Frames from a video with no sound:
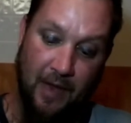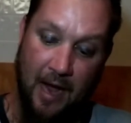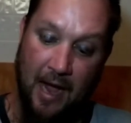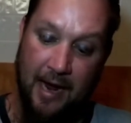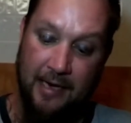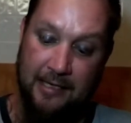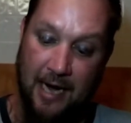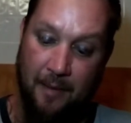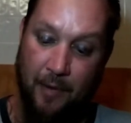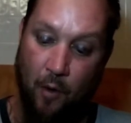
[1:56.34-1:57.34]
High
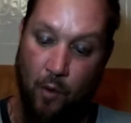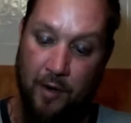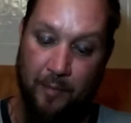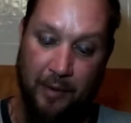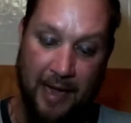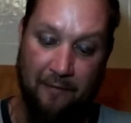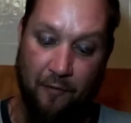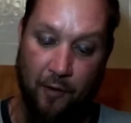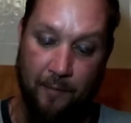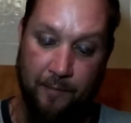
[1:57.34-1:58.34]
atop a wooden
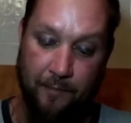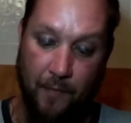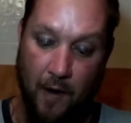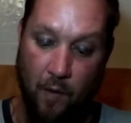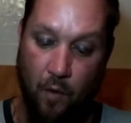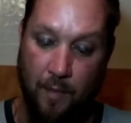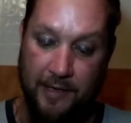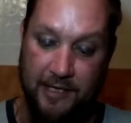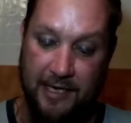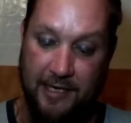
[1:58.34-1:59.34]
platform a
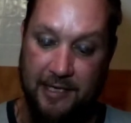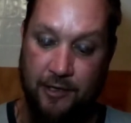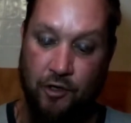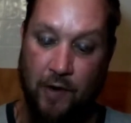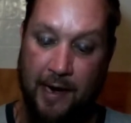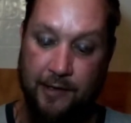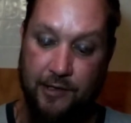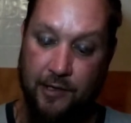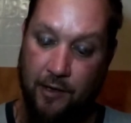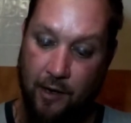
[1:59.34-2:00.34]
woman sits in
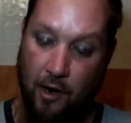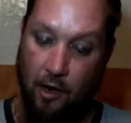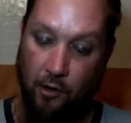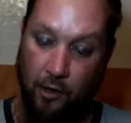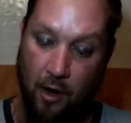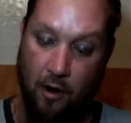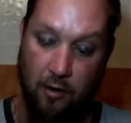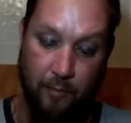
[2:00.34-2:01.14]
trance, her long